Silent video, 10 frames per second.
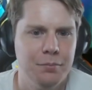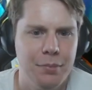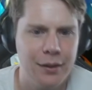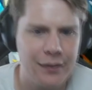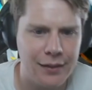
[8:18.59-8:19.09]

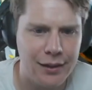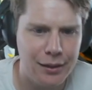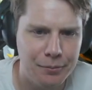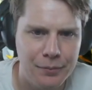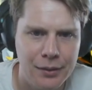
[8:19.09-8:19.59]
But,
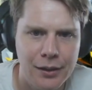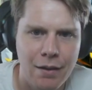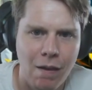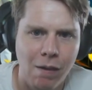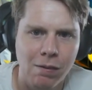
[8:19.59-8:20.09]

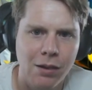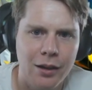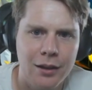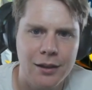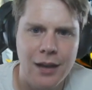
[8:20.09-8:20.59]

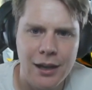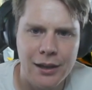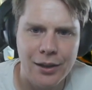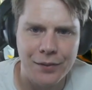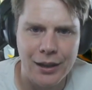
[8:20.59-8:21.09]

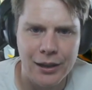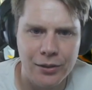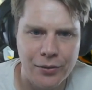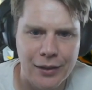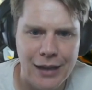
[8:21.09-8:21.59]
Kaki over here
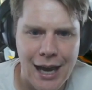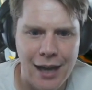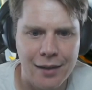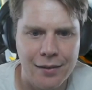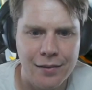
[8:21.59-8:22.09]
using the
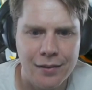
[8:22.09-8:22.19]
X.